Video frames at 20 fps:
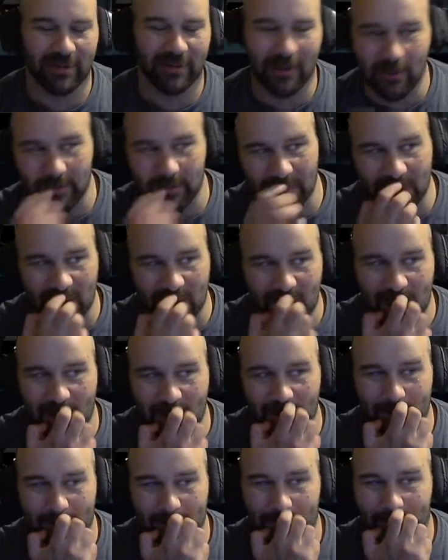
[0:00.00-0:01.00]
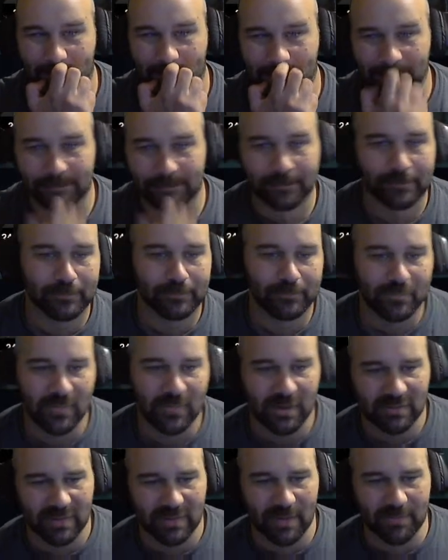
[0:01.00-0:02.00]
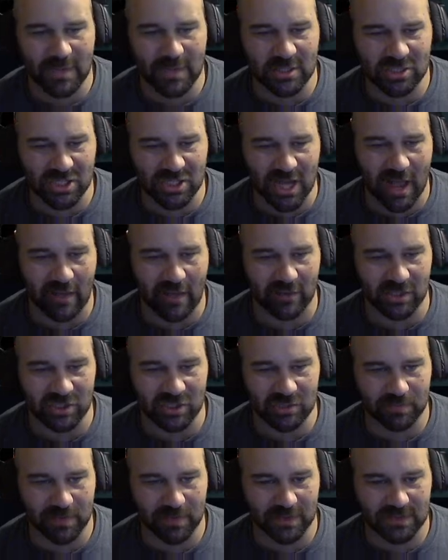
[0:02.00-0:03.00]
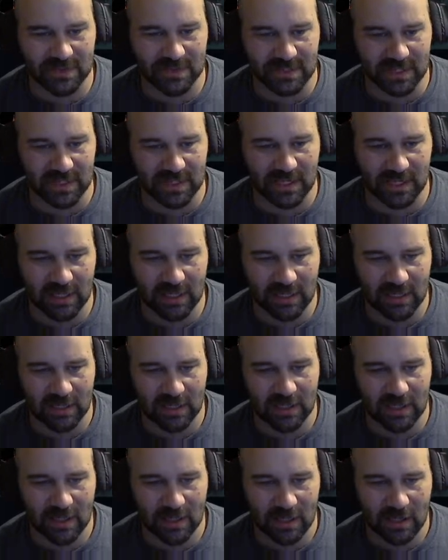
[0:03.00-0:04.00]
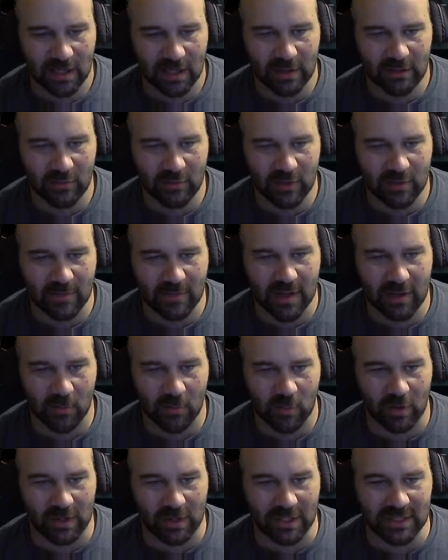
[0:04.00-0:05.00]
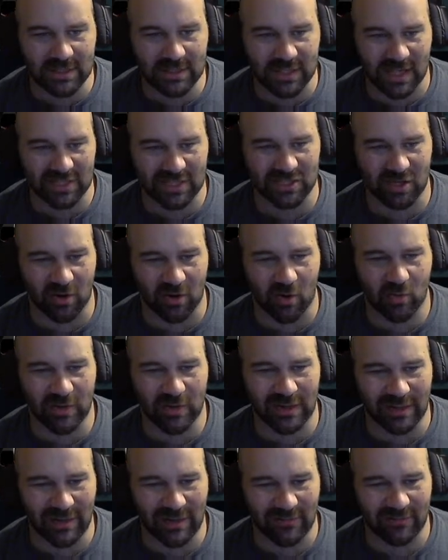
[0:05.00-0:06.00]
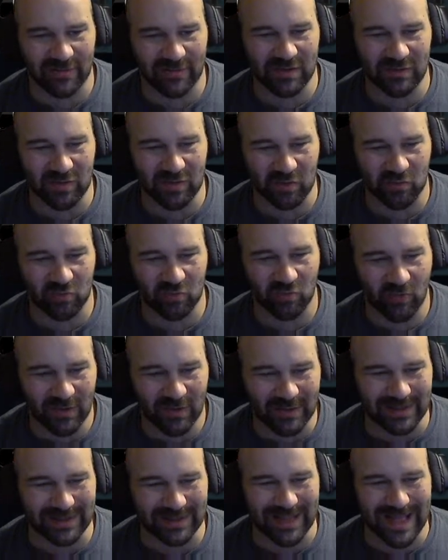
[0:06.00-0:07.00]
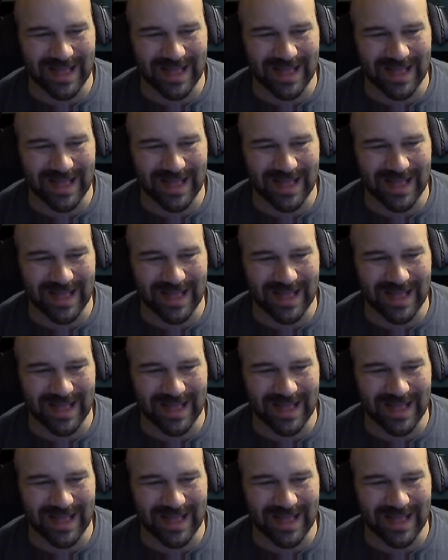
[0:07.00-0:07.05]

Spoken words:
That would be that'd be a challenge, but I think we can make it work. It is actually our only left fielder. Really, that